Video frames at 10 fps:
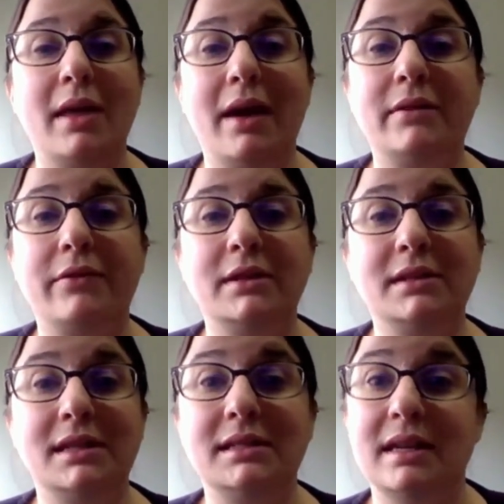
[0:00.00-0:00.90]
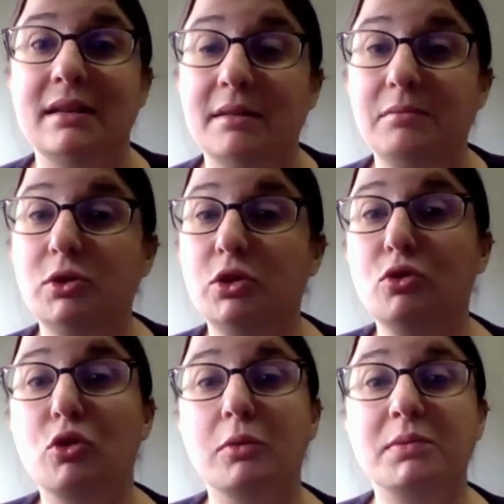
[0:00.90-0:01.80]
do they have differences in the
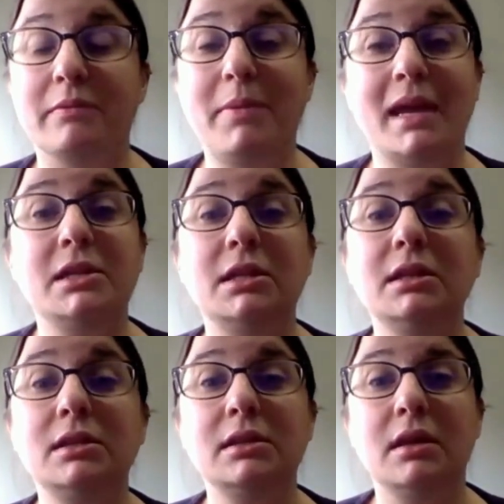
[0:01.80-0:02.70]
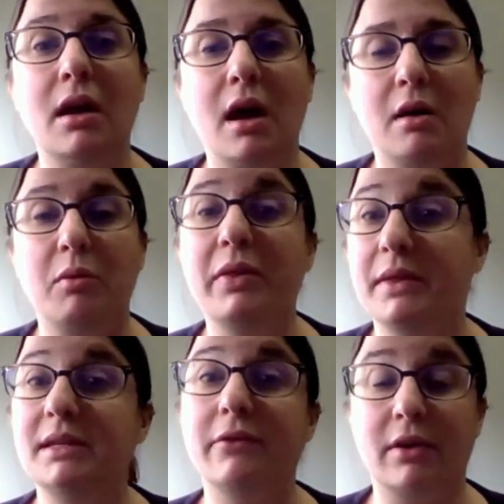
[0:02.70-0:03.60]
two groups of patients uh,
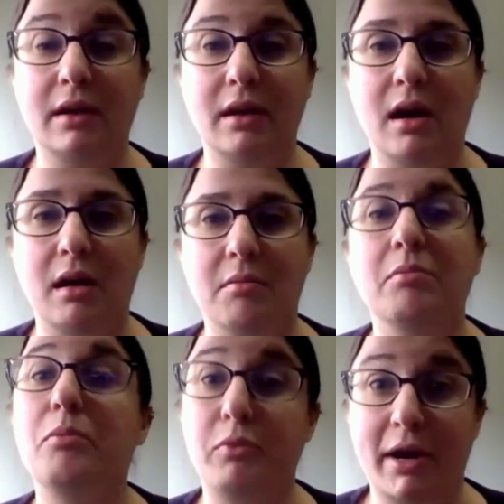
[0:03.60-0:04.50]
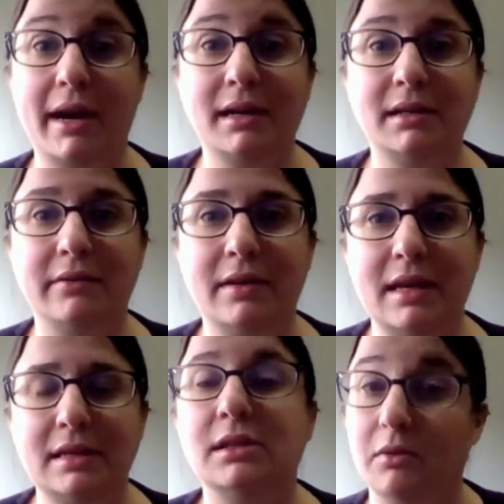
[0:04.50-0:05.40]
with the different um, brain
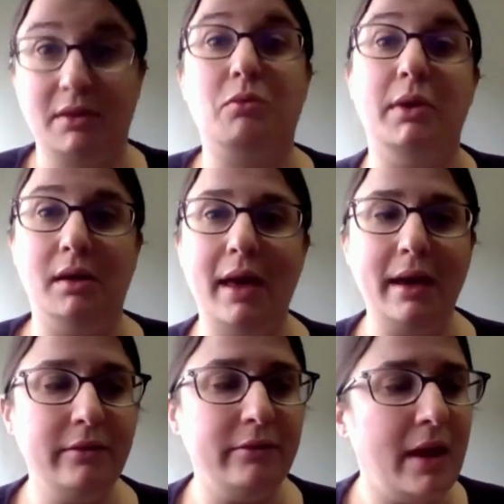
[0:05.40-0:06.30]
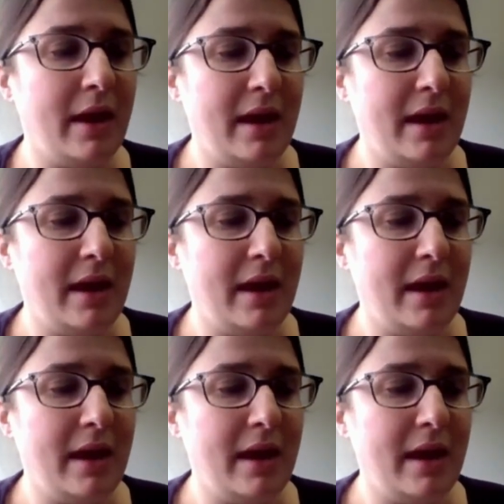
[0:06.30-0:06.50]
activities, you know, in real life?